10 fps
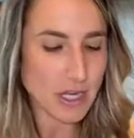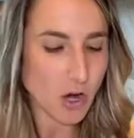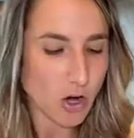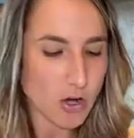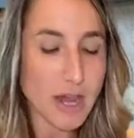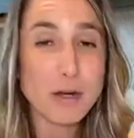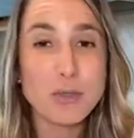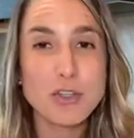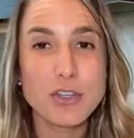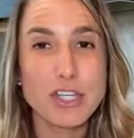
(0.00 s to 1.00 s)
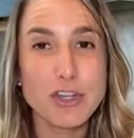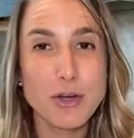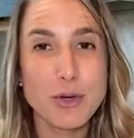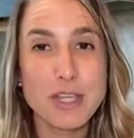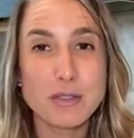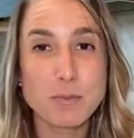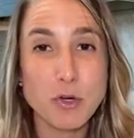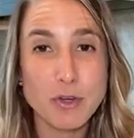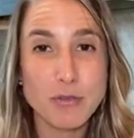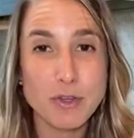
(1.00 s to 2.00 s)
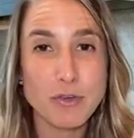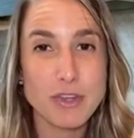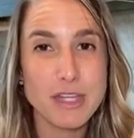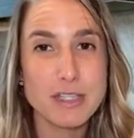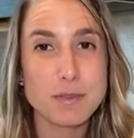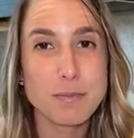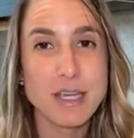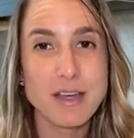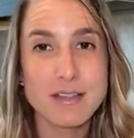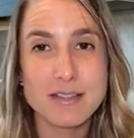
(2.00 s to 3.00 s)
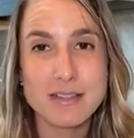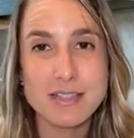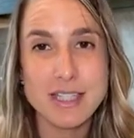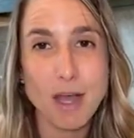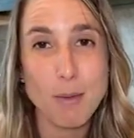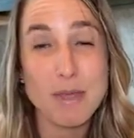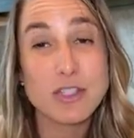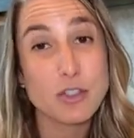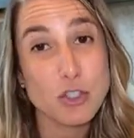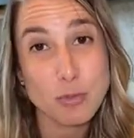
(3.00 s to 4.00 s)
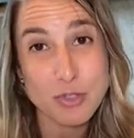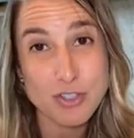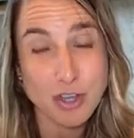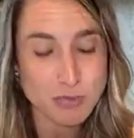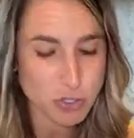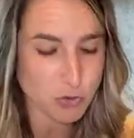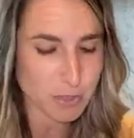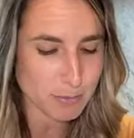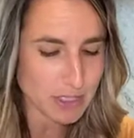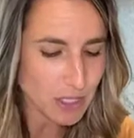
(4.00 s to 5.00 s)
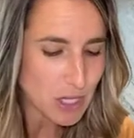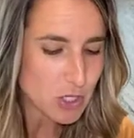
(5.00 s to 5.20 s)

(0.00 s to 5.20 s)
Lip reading: Our edible cookie dough is perfect for this because it's super soft and creamy.